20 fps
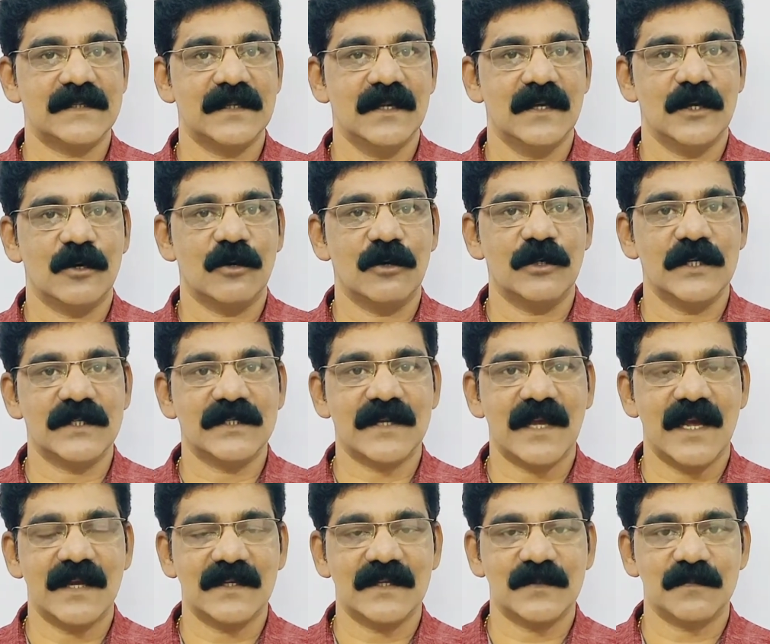Roger
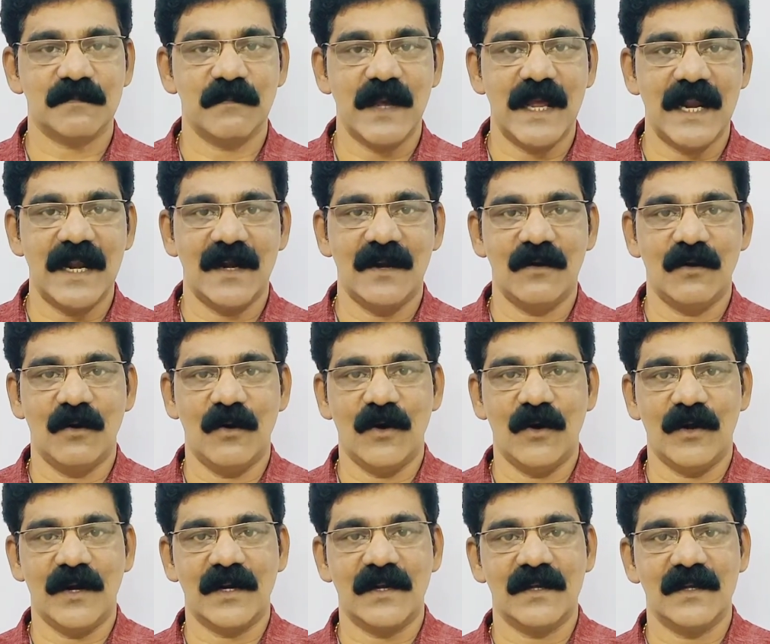Skunk's smell
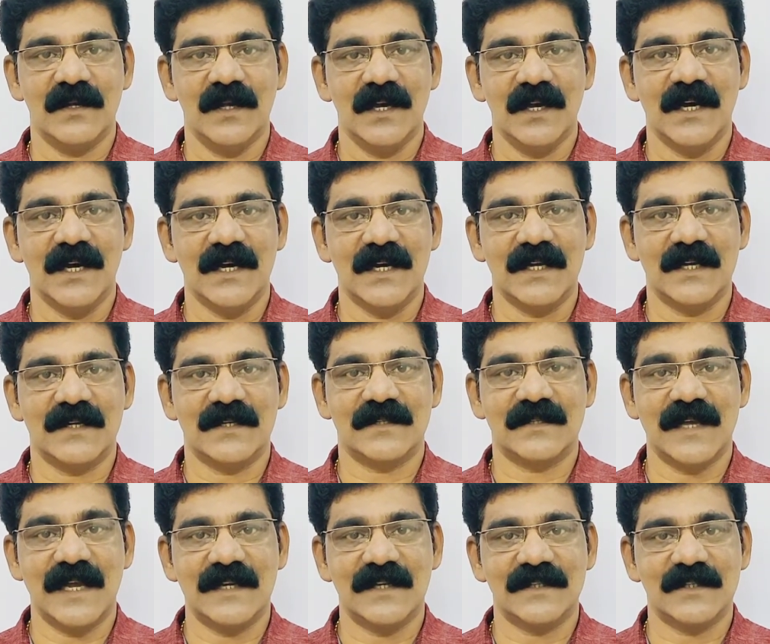or her
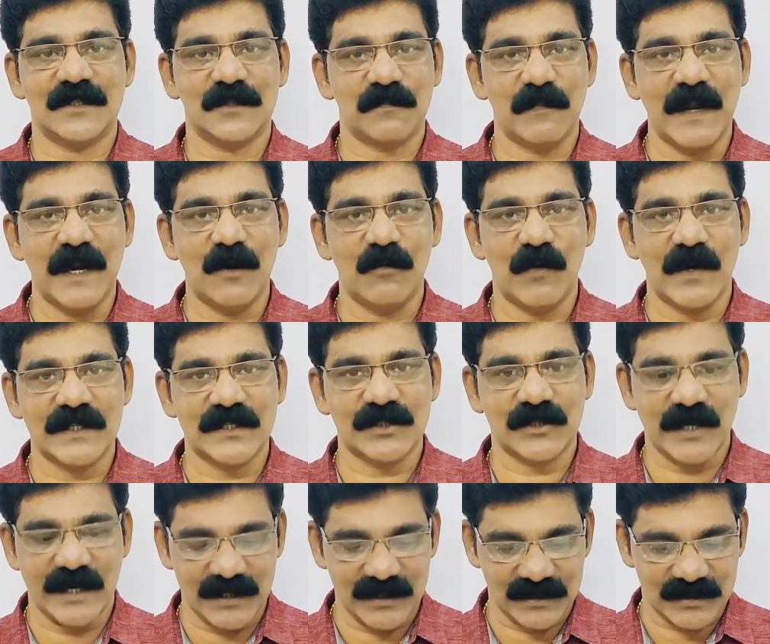son's smell was
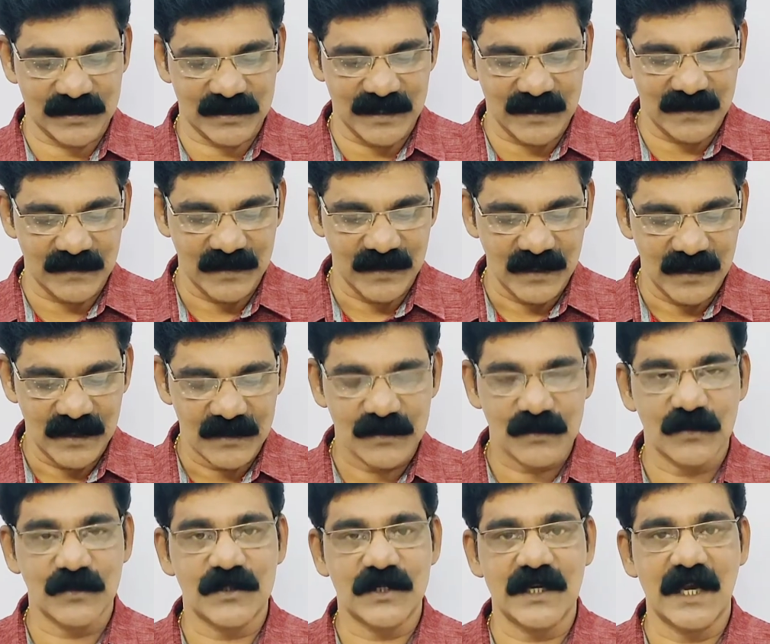changed.
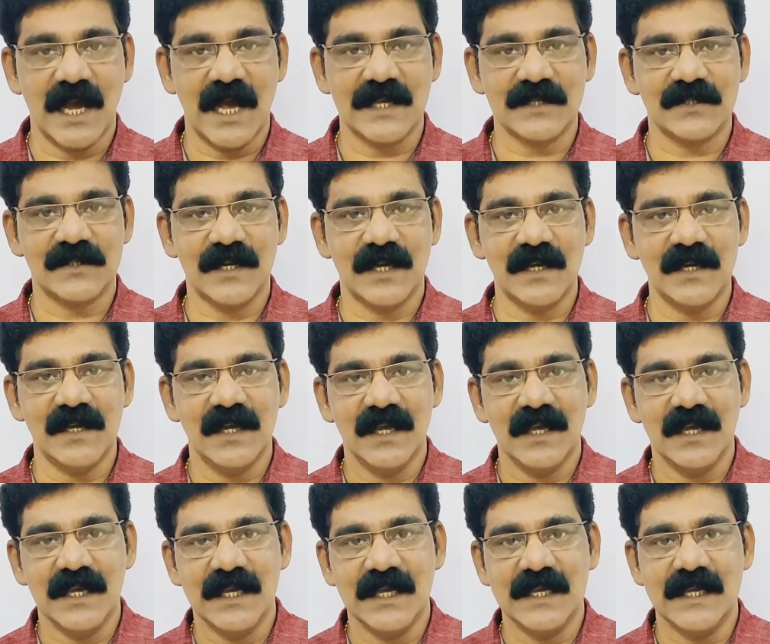So she asked
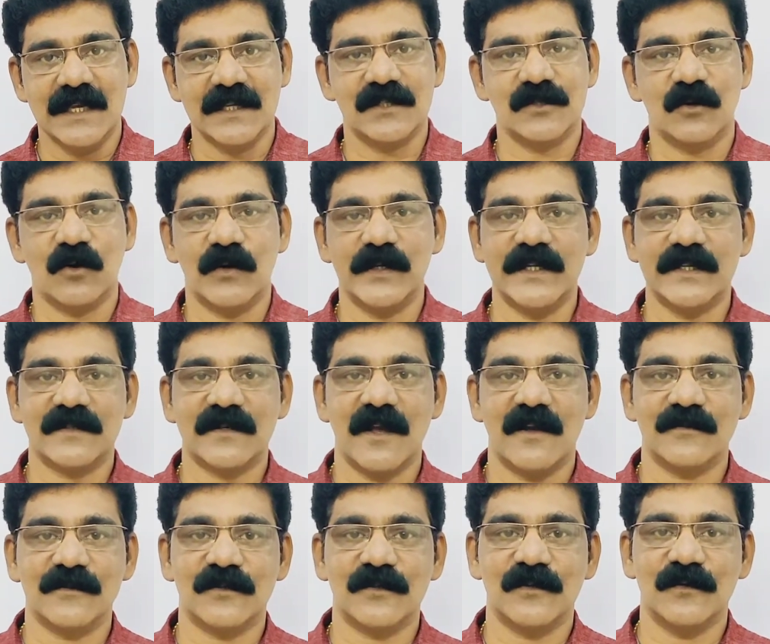Roger
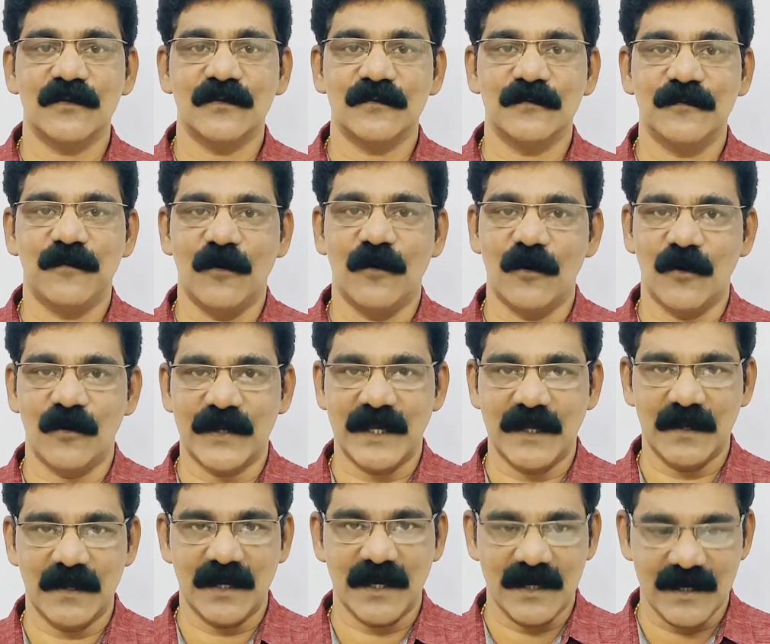Skunk to follow
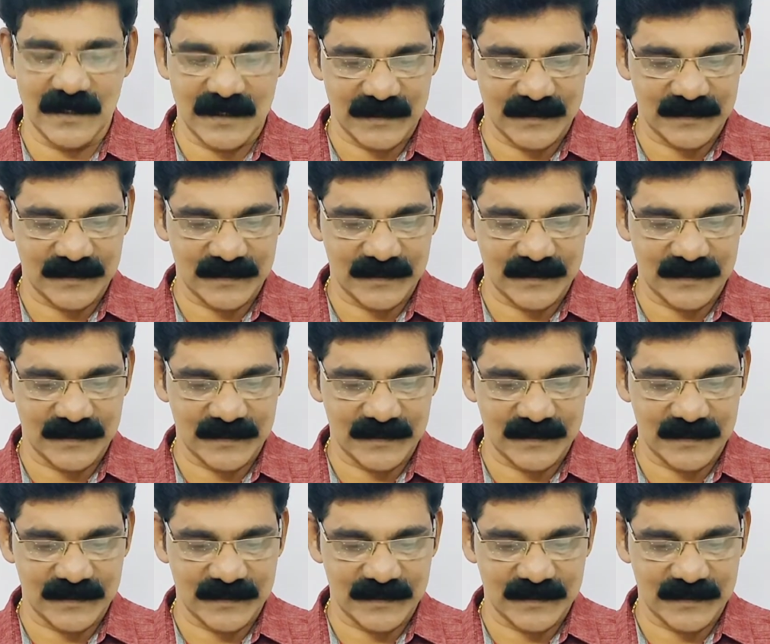her.